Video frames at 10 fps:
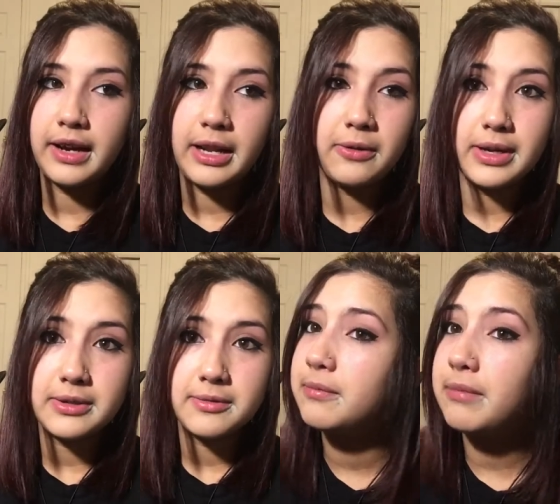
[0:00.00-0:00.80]

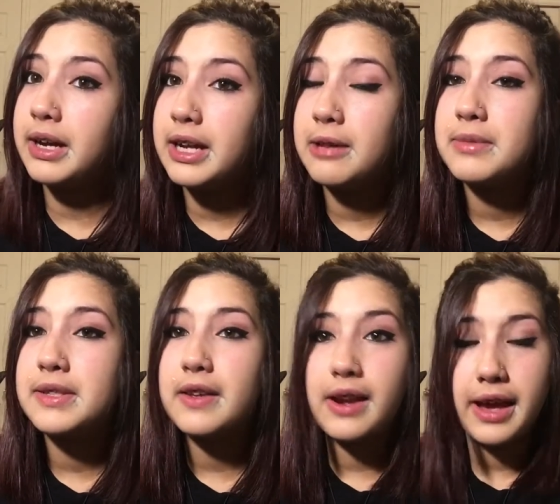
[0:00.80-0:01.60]
Anyways, my name
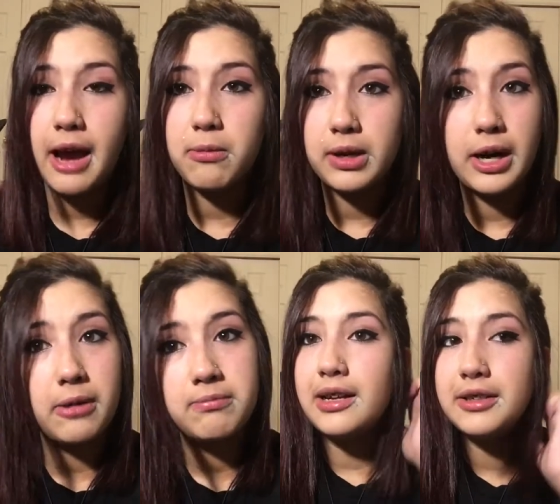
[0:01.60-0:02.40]
is Lita
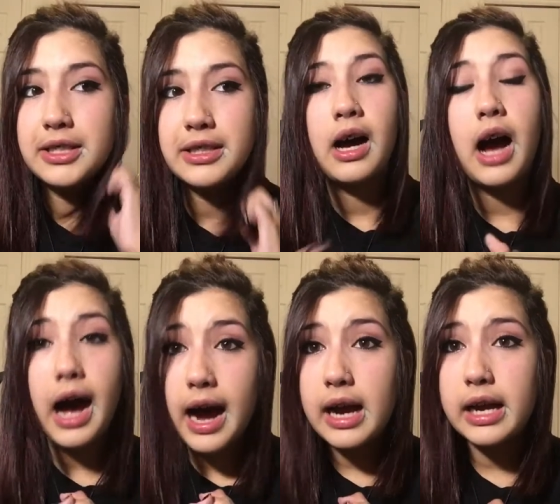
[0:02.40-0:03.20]
Gabrielle, and
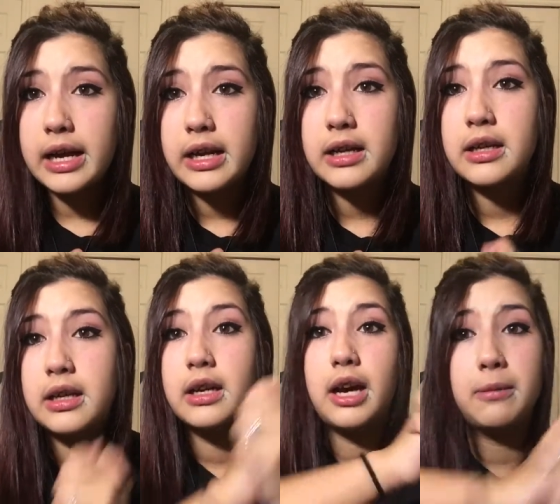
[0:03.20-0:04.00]
I
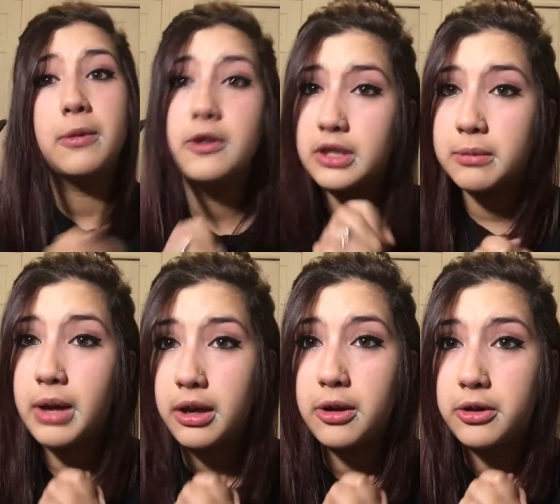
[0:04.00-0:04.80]
am losing
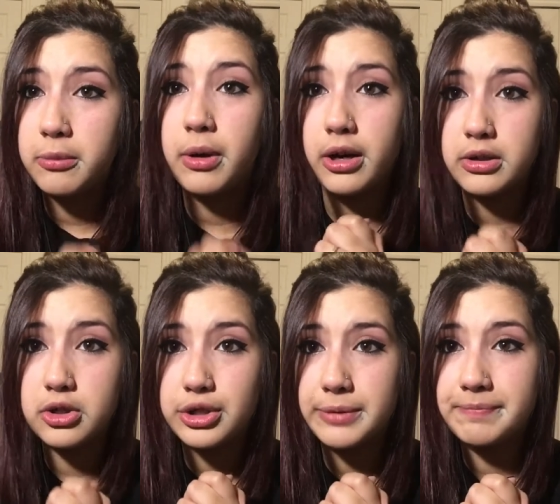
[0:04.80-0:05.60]
my YouTube
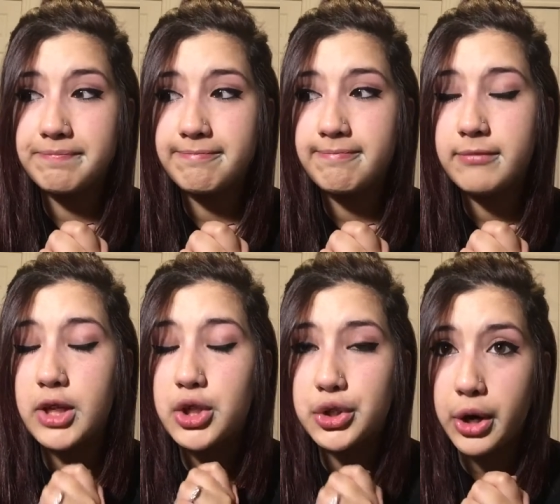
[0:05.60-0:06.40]
partnership.
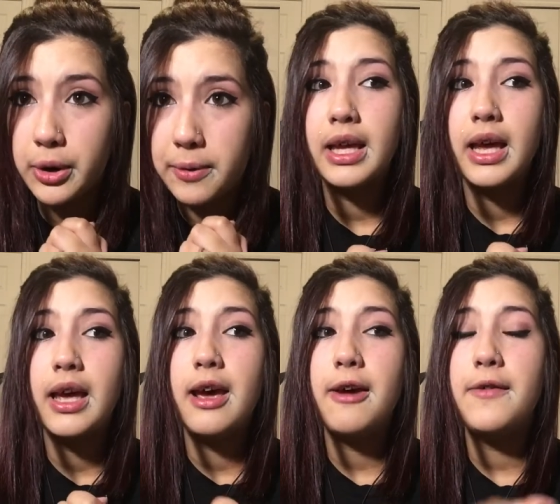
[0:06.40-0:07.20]
So,
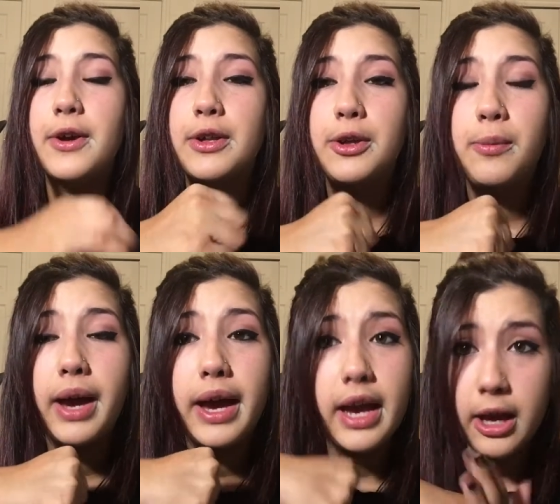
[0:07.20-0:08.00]
if you could do
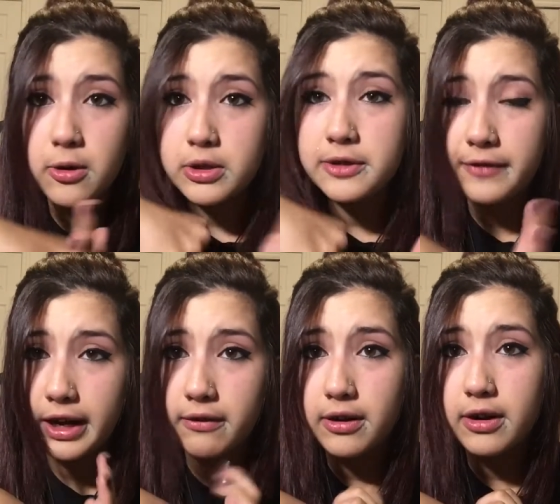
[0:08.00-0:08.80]
me a huge
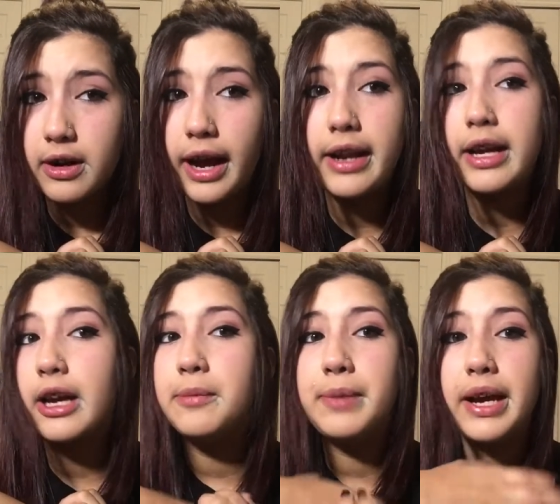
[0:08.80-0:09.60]
favor, and it
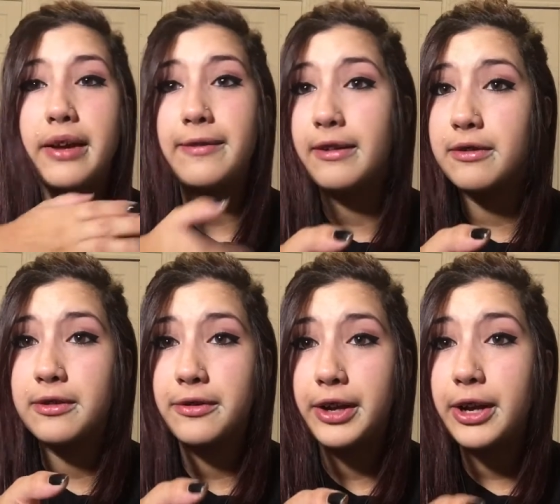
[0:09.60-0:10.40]
could be a
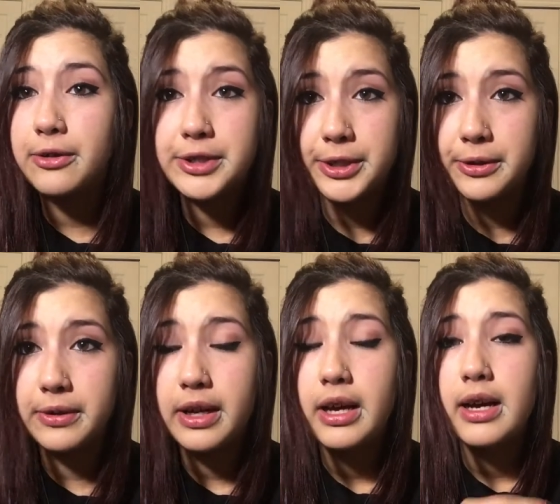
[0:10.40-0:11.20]
favor for you
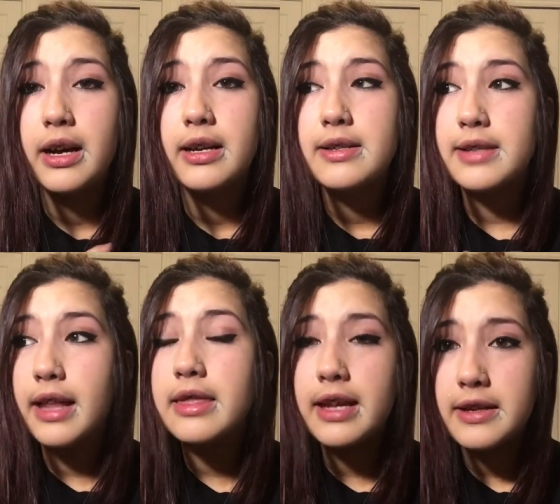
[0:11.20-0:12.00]
too,
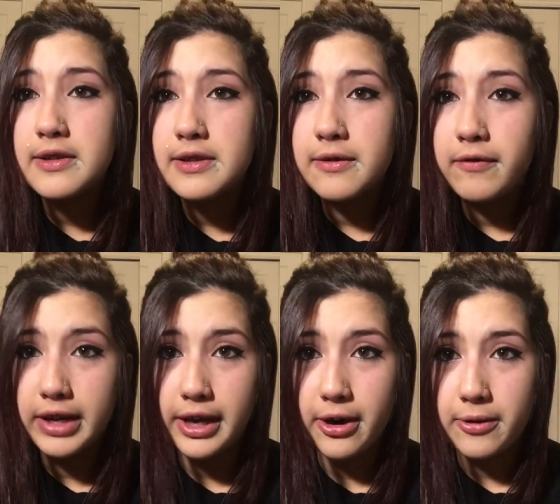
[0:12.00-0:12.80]
send this
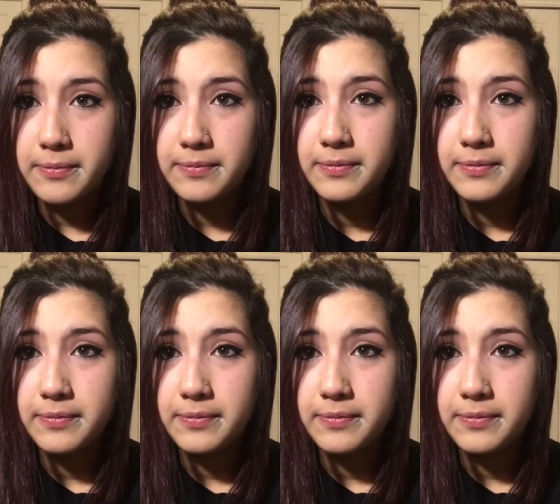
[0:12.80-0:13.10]
video